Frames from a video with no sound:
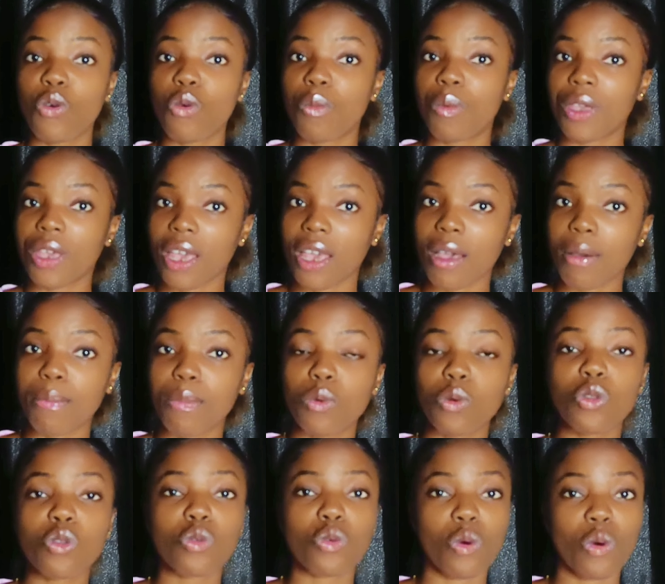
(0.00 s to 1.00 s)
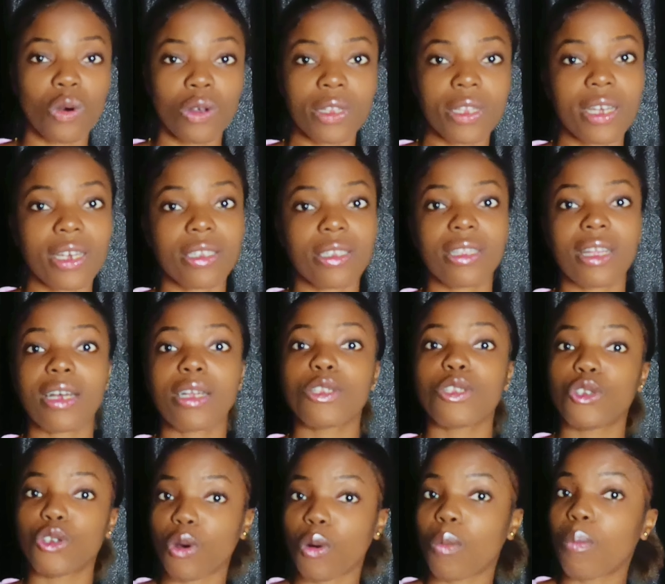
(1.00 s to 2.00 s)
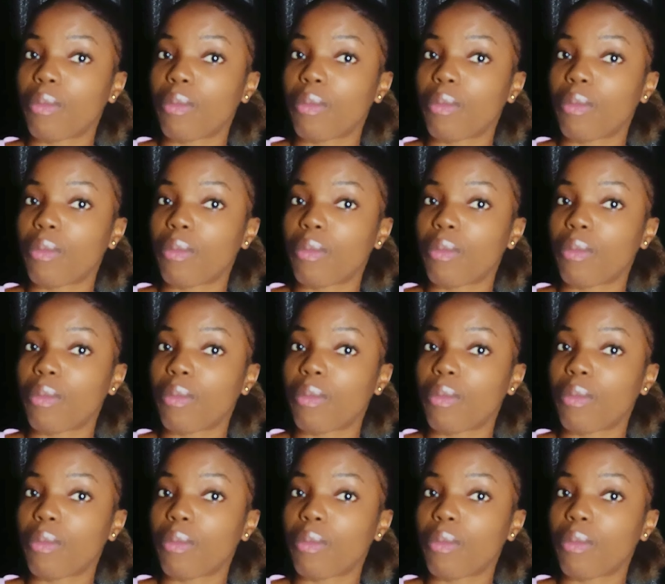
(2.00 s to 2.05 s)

you'll be able to understand your